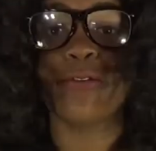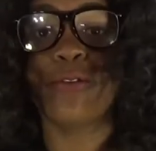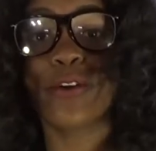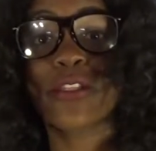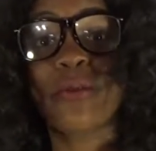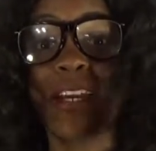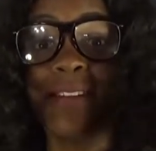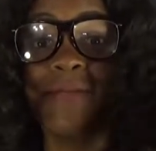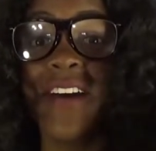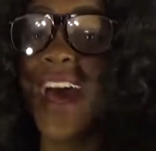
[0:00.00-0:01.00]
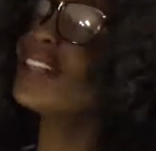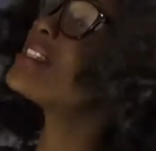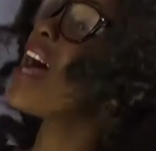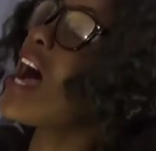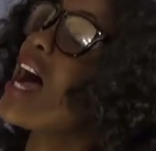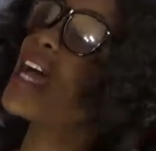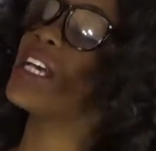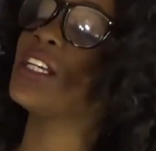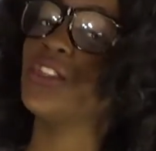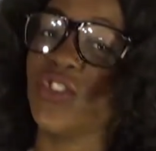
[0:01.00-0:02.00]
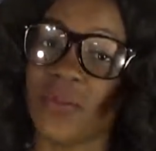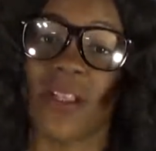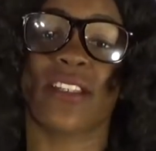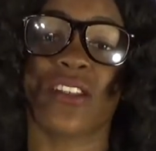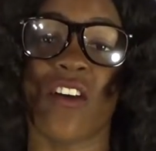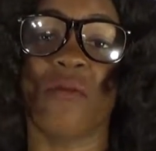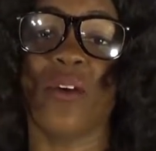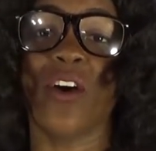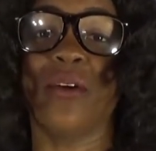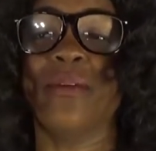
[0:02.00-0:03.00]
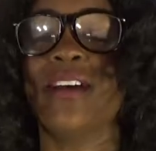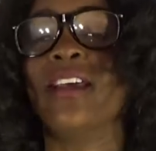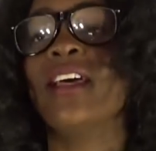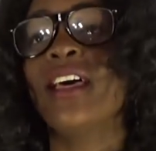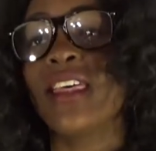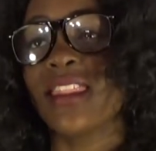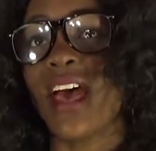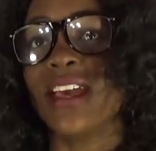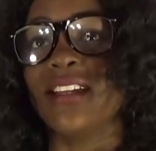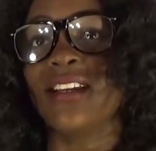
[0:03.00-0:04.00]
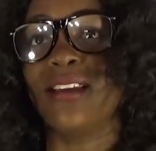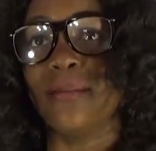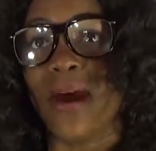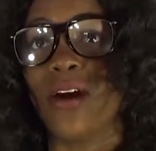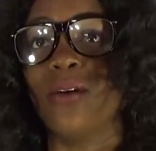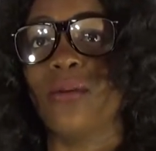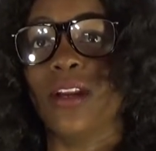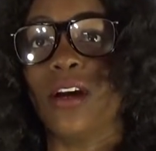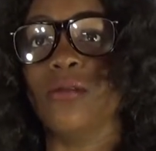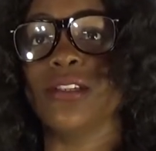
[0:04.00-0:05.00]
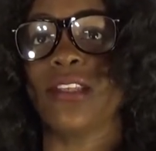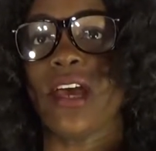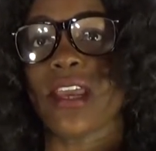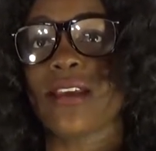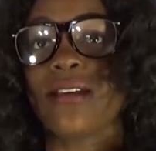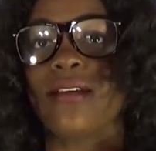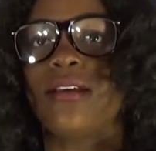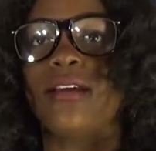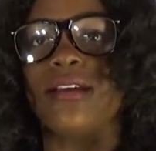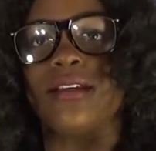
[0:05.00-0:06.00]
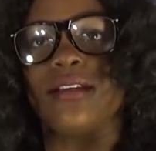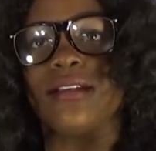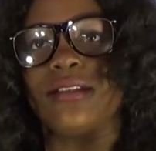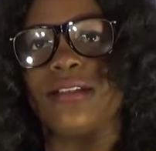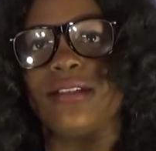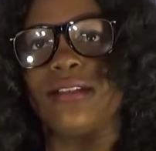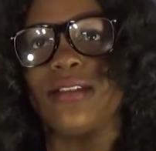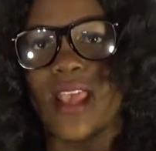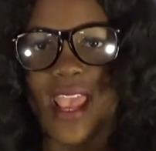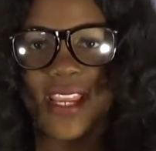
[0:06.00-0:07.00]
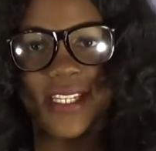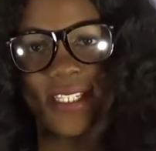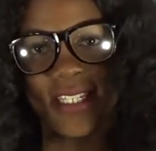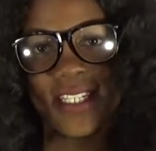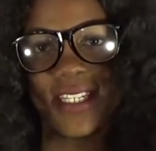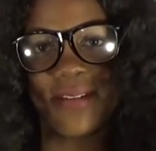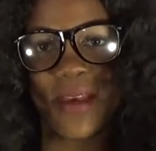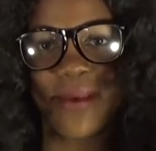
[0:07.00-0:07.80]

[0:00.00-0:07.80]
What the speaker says: Fourth random fact, I used to play softball, but that ended about when I was like 8 to 10